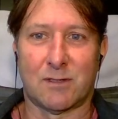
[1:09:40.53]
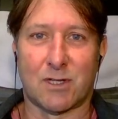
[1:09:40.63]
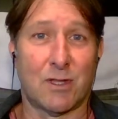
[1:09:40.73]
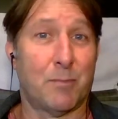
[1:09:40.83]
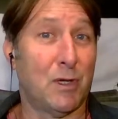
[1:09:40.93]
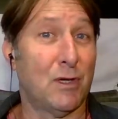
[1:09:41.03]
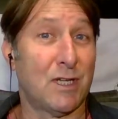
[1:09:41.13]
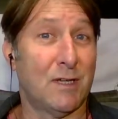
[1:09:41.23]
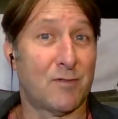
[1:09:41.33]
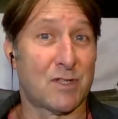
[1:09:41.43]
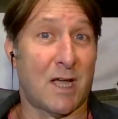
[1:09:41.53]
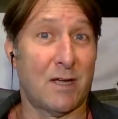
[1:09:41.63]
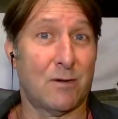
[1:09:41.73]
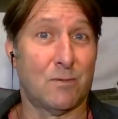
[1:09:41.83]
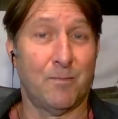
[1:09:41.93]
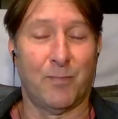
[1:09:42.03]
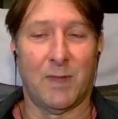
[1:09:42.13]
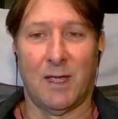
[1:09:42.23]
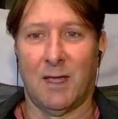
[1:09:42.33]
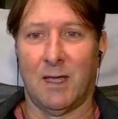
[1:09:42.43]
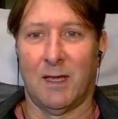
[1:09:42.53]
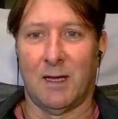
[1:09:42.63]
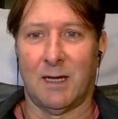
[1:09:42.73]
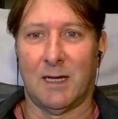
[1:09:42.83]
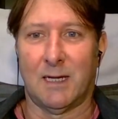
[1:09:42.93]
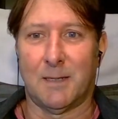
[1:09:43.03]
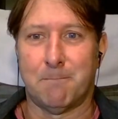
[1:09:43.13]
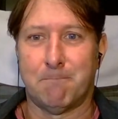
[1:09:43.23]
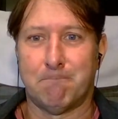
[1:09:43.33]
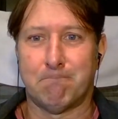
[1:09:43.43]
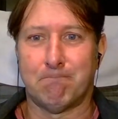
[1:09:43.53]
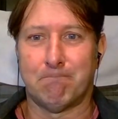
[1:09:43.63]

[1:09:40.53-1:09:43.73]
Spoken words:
to the beauty of sail. I